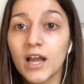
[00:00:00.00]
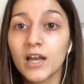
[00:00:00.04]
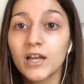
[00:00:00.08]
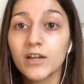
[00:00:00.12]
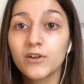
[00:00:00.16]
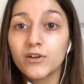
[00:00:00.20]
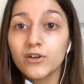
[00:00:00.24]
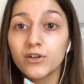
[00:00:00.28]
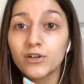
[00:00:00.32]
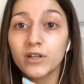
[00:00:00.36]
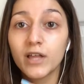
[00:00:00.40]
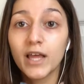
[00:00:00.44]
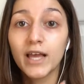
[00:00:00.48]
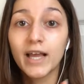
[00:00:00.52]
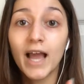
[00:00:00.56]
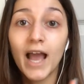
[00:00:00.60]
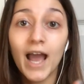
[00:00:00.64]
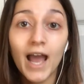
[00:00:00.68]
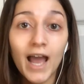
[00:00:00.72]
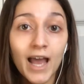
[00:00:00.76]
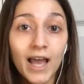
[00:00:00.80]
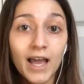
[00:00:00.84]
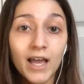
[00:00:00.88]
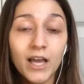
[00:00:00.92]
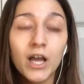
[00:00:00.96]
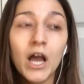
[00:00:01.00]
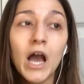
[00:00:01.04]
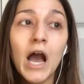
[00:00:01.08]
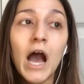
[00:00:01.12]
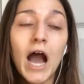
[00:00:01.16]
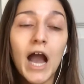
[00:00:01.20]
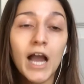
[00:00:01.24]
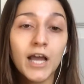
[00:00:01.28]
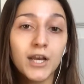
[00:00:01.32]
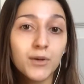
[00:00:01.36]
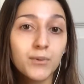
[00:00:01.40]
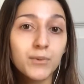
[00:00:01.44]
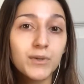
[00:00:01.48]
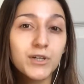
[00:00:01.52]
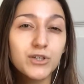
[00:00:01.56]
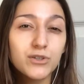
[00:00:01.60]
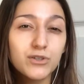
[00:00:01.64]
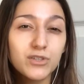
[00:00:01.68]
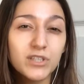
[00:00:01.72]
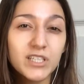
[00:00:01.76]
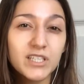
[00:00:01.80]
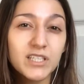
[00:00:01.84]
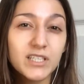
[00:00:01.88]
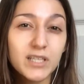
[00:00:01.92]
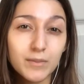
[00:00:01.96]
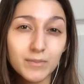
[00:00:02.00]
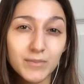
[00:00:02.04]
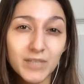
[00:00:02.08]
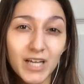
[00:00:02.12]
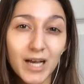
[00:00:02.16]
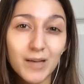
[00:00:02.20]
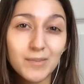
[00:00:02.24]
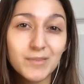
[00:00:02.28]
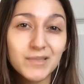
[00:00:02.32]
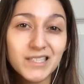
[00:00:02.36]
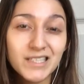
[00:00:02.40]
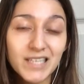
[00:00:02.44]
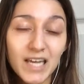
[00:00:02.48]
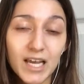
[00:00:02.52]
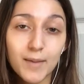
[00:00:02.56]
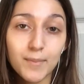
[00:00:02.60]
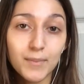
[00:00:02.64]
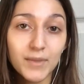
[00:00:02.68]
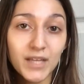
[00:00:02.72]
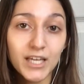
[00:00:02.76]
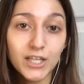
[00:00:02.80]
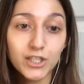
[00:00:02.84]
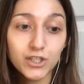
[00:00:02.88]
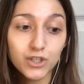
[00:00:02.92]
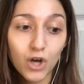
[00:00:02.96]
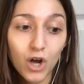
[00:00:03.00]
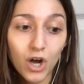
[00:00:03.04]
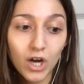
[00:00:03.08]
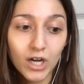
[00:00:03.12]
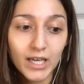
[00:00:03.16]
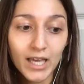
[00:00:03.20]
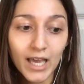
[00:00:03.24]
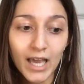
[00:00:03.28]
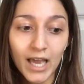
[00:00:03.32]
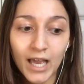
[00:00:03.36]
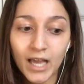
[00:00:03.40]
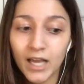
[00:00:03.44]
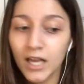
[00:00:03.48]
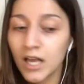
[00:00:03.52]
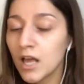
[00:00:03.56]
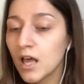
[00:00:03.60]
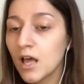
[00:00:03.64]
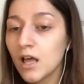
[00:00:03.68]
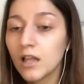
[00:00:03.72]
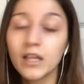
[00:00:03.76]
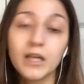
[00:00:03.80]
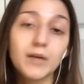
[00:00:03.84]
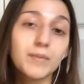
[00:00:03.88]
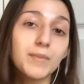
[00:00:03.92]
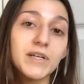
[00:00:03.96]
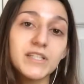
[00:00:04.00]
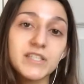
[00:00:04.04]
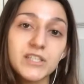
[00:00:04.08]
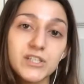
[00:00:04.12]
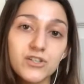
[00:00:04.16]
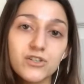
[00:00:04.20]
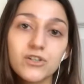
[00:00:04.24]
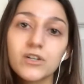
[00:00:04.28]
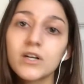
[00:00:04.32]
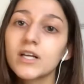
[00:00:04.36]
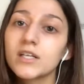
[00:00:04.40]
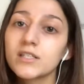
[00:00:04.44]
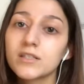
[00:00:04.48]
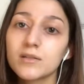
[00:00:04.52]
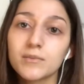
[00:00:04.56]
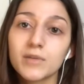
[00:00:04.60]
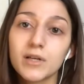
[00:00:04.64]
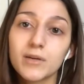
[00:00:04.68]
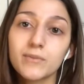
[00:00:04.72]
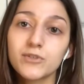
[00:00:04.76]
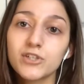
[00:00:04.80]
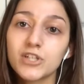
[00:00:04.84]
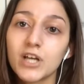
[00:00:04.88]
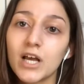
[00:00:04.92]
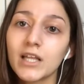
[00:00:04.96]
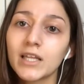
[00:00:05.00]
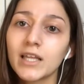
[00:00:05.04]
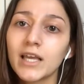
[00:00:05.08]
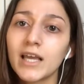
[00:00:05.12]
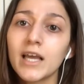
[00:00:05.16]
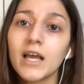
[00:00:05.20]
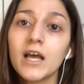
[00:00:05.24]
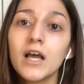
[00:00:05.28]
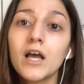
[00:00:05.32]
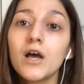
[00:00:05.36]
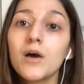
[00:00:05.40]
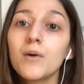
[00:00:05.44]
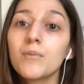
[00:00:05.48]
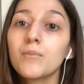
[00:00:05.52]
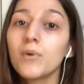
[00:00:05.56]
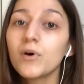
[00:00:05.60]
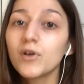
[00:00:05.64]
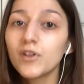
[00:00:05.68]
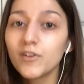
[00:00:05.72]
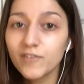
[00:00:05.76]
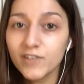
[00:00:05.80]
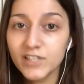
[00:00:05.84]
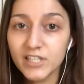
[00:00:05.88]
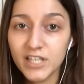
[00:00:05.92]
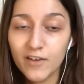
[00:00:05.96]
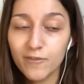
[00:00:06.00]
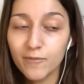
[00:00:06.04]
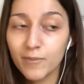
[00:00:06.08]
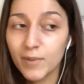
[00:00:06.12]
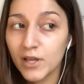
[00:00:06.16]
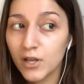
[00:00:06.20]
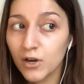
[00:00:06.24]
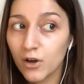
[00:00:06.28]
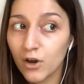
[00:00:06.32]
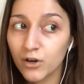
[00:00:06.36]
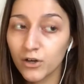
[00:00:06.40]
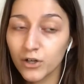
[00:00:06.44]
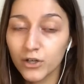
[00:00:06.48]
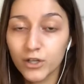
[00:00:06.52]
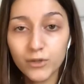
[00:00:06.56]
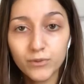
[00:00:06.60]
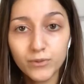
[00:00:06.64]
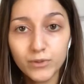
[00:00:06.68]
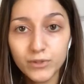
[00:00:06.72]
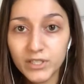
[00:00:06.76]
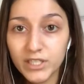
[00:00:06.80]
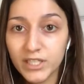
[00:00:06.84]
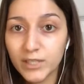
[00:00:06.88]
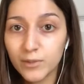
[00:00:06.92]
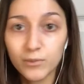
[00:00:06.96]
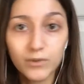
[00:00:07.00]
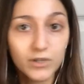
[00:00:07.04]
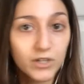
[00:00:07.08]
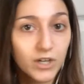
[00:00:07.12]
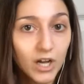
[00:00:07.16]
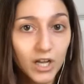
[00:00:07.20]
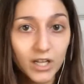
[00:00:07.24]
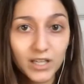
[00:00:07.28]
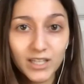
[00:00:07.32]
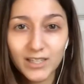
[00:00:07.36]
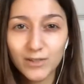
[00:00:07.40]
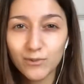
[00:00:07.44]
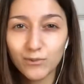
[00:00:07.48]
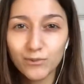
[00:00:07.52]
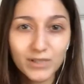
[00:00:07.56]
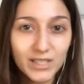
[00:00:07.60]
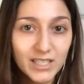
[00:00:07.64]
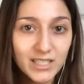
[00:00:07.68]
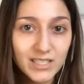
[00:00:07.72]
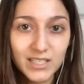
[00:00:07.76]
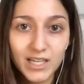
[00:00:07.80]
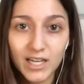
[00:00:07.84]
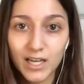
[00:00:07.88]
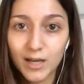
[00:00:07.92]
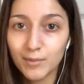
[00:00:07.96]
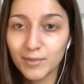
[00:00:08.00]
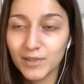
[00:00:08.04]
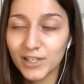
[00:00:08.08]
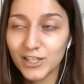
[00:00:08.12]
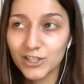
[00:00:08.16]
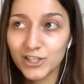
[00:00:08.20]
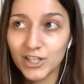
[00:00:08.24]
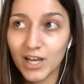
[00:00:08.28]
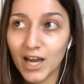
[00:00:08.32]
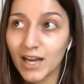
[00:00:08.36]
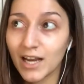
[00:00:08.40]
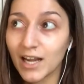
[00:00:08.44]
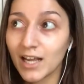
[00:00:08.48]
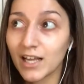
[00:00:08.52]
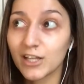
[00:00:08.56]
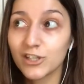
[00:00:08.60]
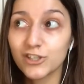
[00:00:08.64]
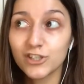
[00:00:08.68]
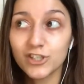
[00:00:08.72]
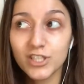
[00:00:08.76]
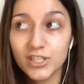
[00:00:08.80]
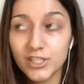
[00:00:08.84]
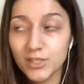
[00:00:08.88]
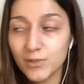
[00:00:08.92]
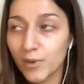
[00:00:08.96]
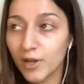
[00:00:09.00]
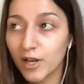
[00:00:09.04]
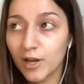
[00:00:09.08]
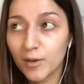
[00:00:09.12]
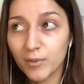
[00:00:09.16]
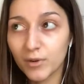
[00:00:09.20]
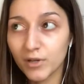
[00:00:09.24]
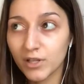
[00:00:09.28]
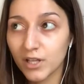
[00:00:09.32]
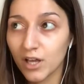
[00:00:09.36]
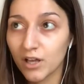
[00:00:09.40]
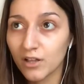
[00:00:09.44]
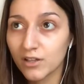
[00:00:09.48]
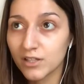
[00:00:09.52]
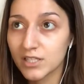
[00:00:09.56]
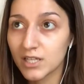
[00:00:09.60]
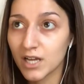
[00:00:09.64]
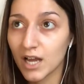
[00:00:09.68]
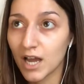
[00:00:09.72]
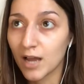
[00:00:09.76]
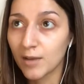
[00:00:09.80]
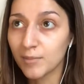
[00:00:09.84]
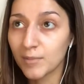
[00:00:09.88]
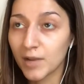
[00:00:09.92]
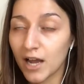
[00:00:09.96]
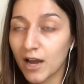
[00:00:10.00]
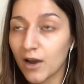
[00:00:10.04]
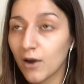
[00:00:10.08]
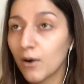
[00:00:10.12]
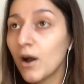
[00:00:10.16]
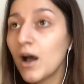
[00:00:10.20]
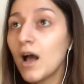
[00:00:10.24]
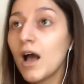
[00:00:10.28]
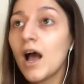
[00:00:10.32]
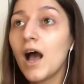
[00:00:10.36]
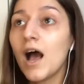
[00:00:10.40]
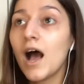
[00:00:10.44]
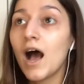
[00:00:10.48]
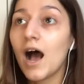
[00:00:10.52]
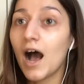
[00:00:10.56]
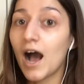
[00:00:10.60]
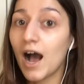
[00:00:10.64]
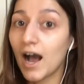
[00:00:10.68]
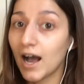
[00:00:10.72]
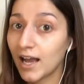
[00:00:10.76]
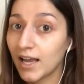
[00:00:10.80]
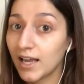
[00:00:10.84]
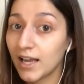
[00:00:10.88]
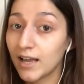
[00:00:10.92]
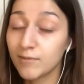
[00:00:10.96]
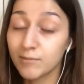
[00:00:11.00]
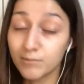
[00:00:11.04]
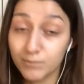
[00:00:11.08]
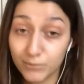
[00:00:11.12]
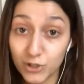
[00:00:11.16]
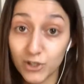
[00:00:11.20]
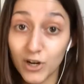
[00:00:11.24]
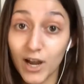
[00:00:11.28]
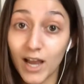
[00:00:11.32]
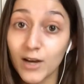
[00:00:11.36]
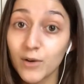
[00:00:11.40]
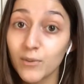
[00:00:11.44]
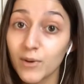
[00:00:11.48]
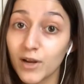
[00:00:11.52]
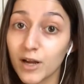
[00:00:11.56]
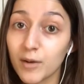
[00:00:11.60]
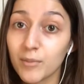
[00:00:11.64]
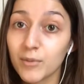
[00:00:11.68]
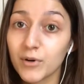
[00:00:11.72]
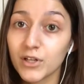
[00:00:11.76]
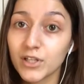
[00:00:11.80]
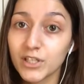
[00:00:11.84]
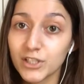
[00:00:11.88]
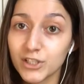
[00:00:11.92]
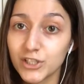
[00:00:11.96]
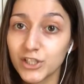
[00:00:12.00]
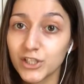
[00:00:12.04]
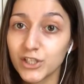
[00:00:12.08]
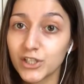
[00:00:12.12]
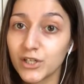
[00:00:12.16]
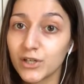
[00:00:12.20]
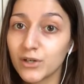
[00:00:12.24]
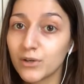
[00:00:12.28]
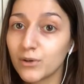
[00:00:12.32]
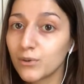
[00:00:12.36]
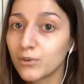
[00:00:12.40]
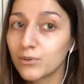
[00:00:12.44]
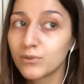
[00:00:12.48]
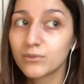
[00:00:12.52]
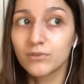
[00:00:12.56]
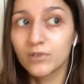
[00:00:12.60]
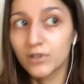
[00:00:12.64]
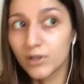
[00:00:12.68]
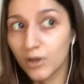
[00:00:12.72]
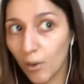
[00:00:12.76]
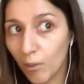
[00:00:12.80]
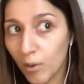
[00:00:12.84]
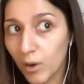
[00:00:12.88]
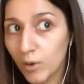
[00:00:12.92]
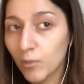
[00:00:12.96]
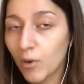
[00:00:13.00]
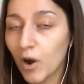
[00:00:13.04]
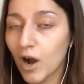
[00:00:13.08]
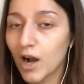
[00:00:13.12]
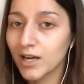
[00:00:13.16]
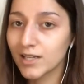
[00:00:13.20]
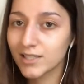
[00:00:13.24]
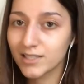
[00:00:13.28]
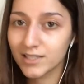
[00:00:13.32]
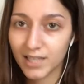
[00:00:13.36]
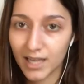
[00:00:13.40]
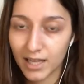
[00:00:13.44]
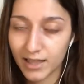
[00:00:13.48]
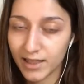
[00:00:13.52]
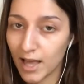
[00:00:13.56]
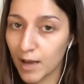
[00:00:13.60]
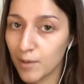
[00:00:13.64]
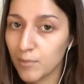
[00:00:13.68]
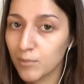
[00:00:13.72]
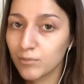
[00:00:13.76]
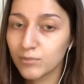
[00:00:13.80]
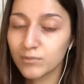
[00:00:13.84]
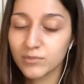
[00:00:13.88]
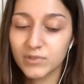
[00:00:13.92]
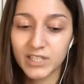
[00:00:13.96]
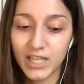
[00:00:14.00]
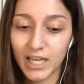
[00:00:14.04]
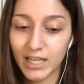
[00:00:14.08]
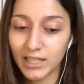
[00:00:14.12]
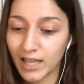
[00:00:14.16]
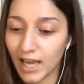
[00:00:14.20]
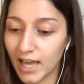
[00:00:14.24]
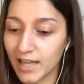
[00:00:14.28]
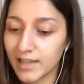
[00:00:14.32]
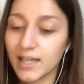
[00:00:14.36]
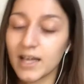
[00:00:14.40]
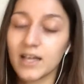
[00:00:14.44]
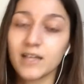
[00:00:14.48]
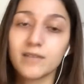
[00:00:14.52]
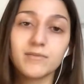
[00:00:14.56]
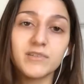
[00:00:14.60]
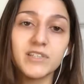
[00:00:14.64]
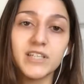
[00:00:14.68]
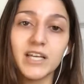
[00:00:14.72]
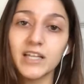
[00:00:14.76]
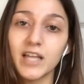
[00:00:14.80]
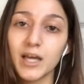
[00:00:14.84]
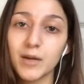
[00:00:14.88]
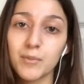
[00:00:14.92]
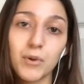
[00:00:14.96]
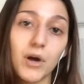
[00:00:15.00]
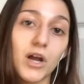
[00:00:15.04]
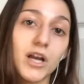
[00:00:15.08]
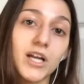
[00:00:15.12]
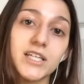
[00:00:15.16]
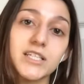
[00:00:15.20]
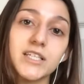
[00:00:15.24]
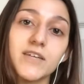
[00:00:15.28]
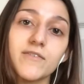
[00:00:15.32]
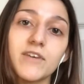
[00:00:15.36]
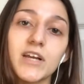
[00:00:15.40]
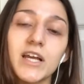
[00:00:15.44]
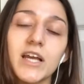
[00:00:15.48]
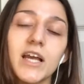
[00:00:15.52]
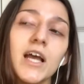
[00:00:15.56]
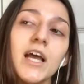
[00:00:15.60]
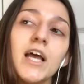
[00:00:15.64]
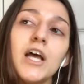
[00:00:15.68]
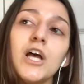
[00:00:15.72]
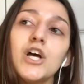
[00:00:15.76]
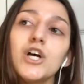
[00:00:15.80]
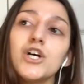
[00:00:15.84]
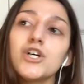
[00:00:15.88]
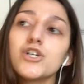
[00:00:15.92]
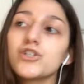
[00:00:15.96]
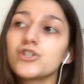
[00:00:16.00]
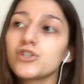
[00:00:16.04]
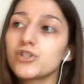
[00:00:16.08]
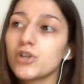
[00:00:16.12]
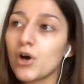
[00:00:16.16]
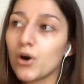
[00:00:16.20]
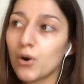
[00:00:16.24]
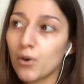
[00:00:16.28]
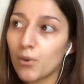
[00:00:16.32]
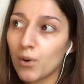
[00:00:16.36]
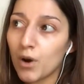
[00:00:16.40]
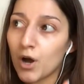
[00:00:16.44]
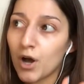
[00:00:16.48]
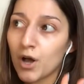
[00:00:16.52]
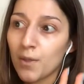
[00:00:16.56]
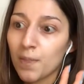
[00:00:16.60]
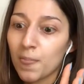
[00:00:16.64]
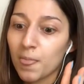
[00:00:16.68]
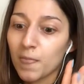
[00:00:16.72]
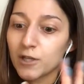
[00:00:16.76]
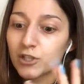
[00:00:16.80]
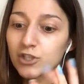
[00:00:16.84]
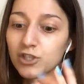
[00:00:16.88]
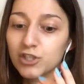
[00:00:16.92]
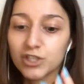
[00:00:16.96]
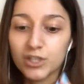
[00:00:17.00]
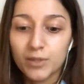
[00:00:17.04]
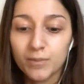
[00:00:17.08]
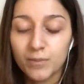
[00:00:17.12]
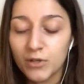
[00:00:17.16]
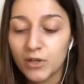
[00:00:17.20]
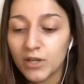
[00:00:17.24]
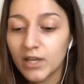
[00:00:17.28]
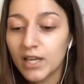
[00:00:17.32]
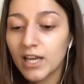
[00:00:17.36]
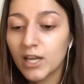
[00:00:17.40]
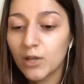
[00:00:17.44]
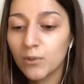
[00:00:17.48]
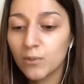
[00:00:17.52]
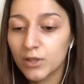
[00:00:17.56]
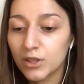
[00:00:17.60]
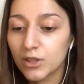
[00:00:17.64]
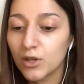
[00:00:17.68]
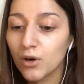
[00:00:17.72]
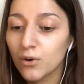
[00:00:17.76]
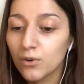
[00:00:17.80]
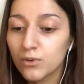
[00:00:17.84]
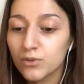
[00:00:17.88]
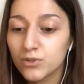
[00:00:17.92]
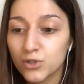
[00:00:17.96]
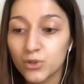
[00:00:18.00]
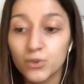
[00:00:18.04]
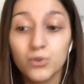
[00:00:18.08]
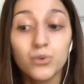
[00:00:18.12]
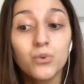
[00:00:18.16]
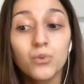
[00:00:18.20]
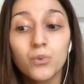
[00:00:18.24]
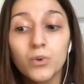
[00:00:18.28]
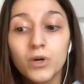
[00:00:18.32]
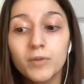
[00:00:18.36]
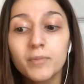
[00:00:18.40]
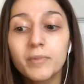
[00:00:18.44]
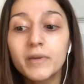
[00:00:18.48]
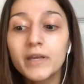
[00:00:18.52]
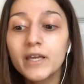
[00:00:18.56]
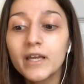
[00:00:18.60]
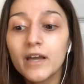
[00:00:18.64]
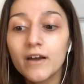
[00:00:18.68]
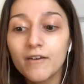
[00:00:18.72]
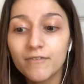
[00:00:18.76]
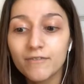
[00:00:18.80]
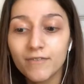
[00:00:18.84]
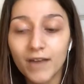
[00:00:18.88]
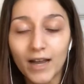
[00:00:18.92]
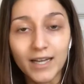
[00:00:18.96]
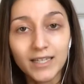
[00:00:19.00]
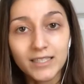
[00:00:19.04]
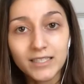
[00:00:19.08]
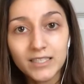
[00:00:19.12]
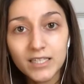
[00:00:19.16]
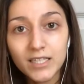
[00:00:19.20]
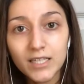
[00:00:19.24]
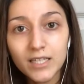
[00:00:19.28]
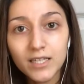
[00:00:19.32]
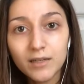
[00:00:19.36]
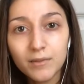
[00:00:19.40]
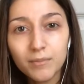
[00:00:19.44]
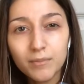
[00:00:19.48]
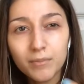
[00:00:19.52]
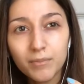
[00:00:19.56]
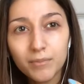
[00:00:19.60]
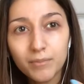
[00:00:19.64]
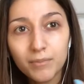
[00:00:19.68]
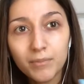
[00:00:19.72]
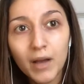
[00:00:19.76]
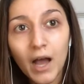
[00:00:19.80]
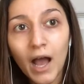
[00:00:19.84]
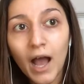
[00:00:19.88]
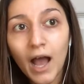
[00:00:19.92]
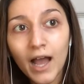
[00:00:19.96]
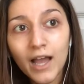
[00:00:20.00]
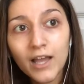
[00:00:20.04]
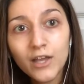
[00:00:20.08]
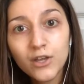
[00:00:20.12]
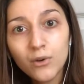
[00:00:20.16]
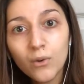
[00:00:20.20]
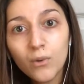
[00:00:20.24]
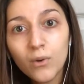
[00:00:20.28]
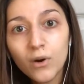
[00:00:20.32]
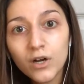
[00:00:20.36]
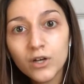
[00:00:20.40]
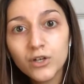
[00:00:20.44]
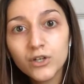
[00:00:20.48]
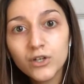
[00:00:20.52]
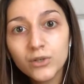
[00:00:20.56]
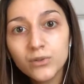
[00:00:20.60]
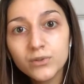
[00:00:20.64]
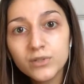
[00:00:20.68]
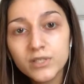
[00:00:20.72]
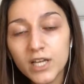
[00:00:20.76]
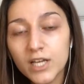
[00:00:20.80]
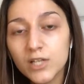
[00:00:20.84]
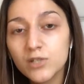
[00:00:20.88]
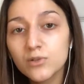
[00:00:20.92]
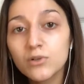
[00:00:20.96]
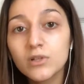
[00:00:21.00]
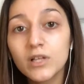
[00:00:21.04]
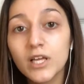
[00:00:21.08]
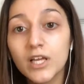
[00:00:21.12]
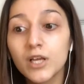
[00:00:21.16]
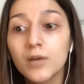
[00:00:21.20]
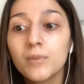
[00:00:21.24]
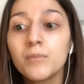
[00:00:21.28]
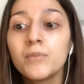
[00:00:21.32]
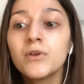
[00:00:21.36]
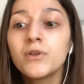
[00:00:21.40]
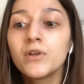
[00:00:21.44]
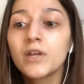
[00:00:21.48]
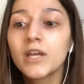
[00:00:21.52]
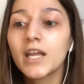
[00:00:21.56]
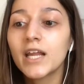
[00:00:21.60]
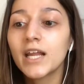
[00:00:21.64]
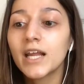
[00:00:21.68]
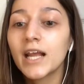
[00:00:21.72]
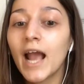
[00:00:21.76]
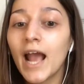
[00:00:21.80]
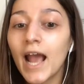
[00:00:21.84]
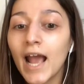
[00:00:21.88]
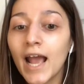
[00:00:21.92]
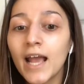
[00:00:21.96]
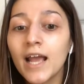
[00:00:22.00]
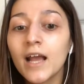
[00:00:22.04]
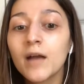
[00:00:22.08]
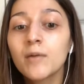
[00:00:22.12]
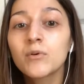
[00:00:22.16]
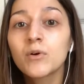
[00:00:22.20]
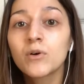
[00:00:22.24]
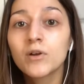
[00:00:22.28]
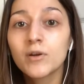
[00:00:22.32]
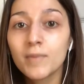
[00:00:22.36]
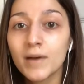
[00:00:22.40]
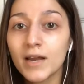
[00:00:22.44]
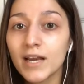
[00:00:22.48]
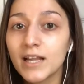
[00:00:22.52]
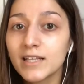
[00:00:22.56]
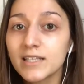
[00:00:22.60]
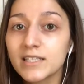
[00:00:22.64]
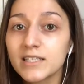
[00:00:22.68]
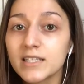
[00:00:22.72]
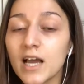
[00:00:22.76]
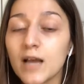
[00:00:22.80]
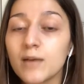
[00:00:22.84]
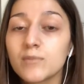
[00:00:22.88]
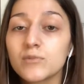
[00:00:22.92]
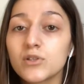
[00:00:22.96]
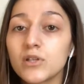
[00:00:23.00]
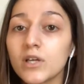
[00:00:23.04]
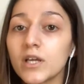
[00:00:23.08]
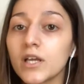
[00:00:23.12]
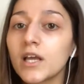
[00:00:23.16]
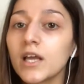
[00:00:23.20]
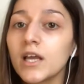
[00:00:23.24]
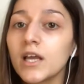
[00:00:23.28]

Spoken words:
you're like, hey, I know we usually sometimes stay up late talking, like my sister and I sometimes chat late. Both of us have been on a good routine. We're not like really staying up late chatting. She has to wake up early all the time now. I am trying to wake up early too, go on walks, get that daylight productivity. So just communicating with those who would be affected by your new schedule, like communicating, hey, I'm going to bed at this time. So like